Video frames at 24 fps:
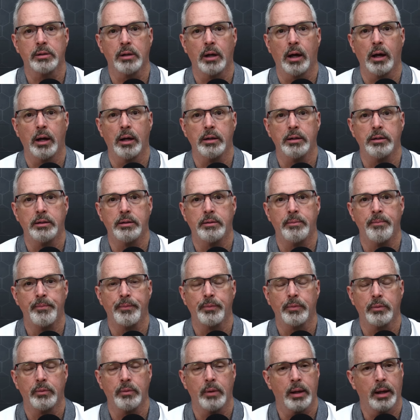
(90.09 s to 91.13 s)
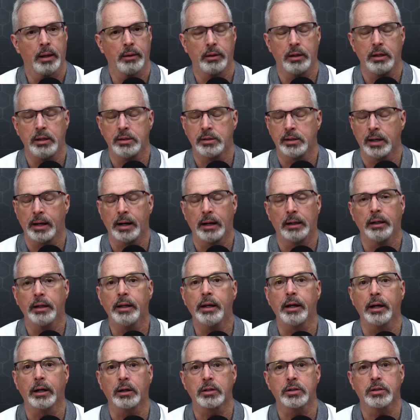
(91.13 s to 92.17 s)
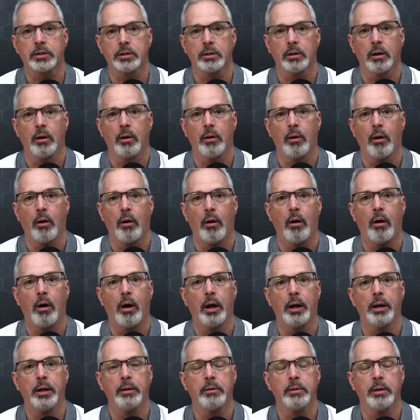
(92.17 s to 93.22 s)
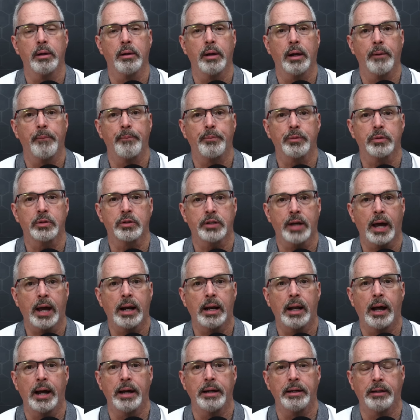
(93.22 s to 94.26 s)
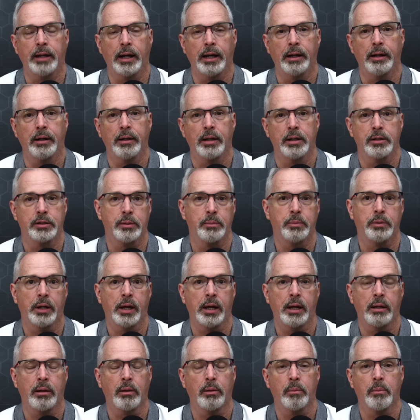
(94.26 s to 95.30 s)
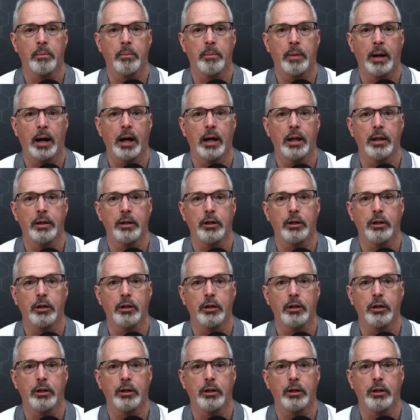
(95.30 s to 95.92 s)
uh, these analytics on satellite data that's obtained by the